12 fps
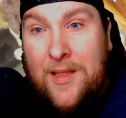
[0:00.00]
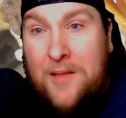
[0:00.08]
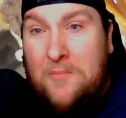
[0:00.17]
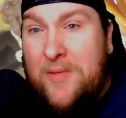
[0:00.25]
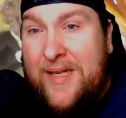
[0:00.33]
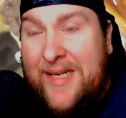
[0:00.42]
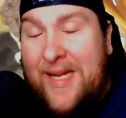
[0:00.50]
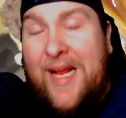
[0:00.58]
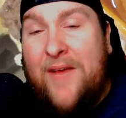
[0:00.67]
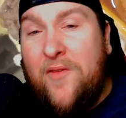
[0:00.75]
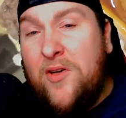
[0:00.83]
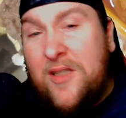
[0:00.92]
but you gotta
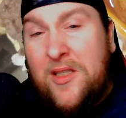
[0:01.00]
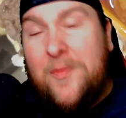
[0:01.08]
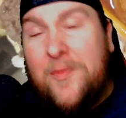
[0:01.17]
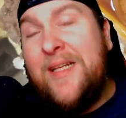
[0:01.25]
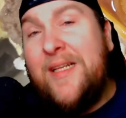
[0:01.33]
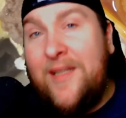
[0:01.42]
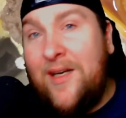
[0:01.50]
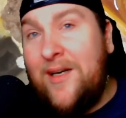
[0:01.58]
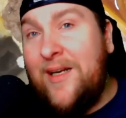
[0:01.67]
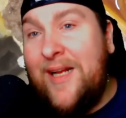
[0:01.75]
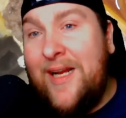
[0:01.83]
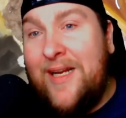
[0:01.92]
have a little bit in there
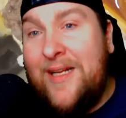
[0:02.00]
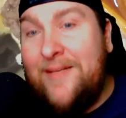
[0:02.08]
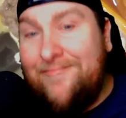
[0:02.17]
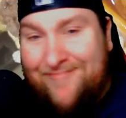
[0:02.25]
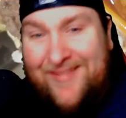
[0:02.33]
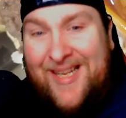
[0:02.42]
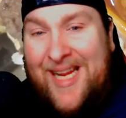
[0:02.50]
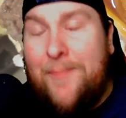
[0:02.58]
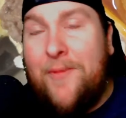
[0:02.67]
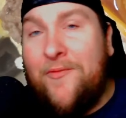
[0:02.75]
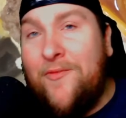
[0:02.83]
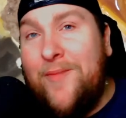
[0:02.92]
to kind of keep
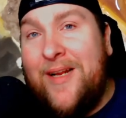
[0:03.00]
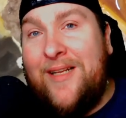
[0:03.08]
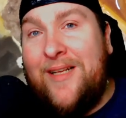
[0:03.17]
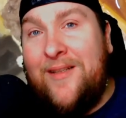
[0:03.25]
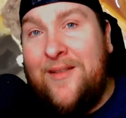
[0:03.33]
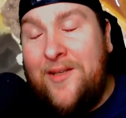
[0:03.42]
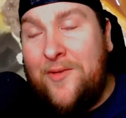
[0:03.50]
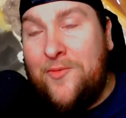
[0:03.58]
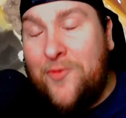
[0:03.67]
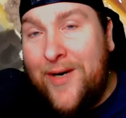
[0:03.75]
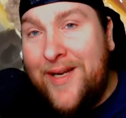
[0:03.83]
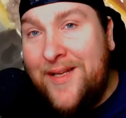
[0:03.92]
it from getting, you know,
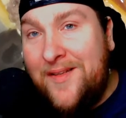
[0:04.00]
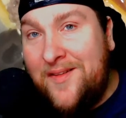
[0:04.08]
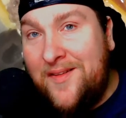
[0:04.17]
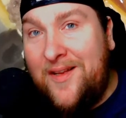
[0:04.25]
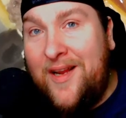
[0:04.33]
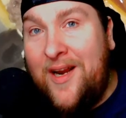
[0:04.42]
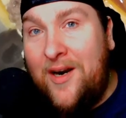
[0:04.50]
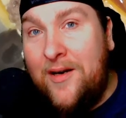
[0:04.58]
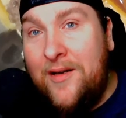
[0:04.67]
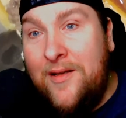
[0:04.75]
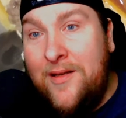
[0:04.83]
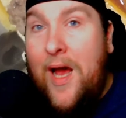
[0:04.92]
dry as a Sahara.
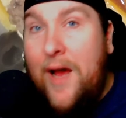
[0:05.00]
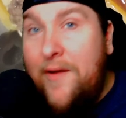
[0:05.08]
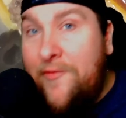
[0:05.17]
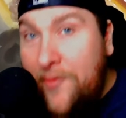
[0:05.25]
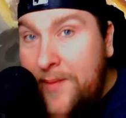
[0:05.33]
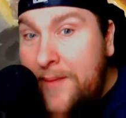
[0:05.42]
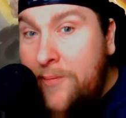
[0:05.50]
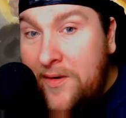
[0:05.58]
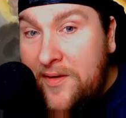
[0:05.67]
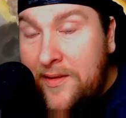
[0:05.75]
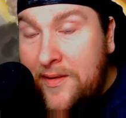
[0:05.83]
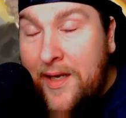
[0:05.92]
For me
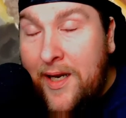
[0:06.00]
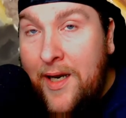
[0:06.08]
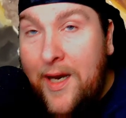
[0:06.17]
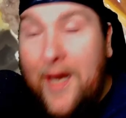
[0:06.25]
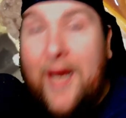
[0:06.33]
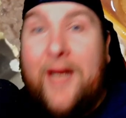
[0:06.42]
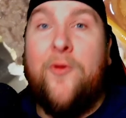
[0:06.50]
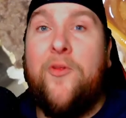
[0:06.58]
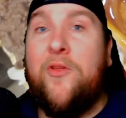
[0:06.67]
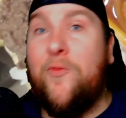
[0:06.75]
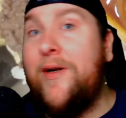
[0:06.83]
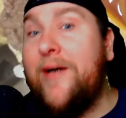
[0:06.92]
personally, I go
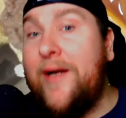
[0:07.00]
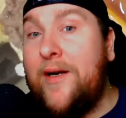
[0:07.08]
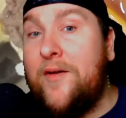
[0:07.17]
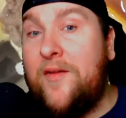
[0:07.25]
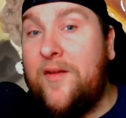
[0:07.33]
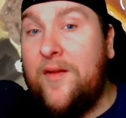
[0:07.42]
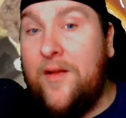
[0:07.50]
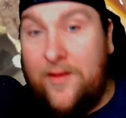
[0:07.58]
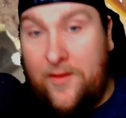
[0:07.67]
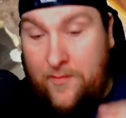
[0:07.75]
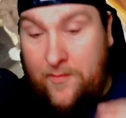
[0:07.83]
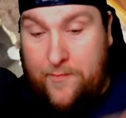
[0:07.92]
3 layers.
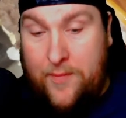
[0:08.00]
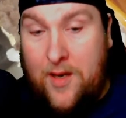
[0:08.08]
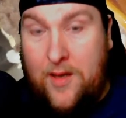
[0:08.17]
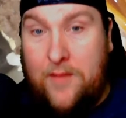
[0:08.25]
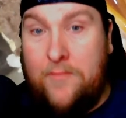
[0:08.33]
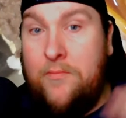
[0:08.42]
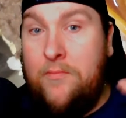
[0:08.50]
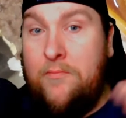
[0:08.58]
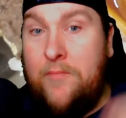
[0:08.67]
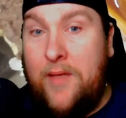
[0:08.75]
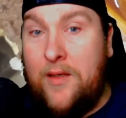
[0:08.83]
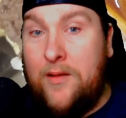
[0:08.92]
You know, bottom,
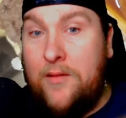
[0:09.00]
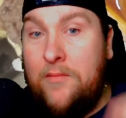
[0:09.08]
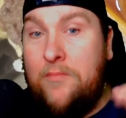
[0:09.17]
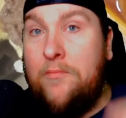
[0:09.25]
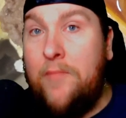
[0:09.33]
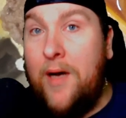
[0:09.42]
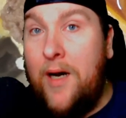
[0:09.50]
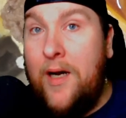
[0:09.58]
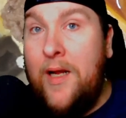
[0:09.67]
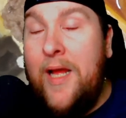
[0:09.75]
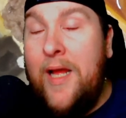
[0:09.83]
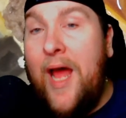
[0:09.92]
middle,
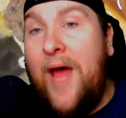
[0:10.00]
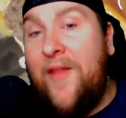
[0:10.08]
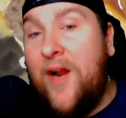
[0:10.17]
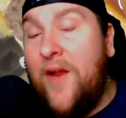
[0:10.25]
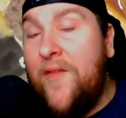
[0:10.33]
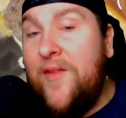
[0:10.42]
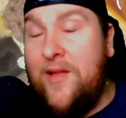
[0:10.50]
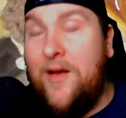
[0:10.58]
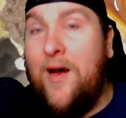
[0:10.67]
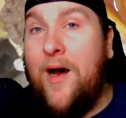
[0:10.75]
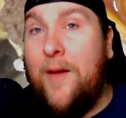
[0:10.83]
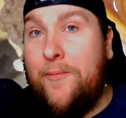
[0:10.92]
and then on the
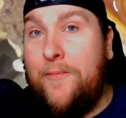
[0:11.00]
top